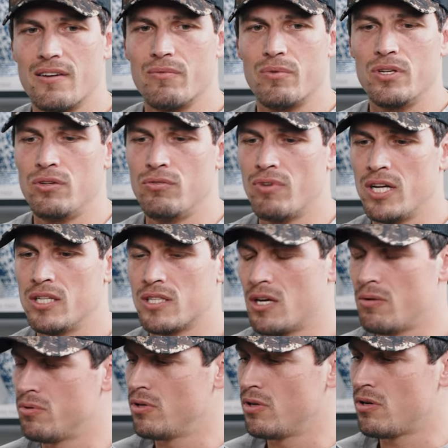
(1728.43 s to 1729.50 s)
when you raise
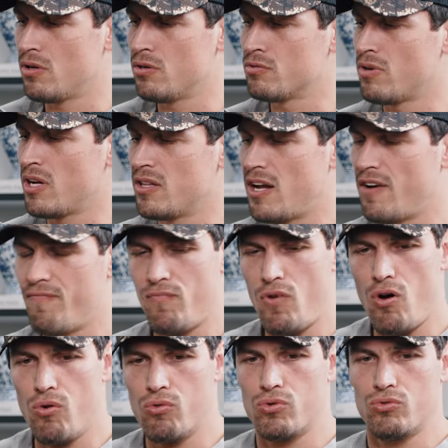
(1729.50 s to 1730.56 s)
capital and you close around like oh